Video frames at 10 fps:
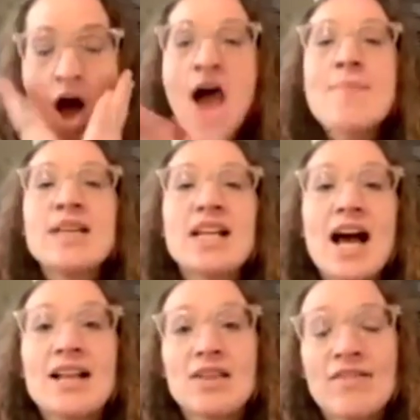I mean,
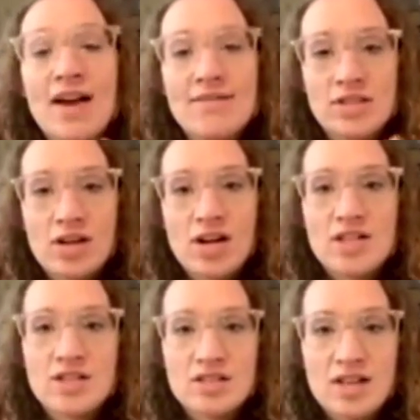I love having the
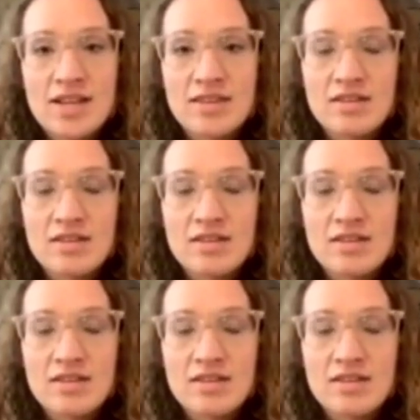cards on,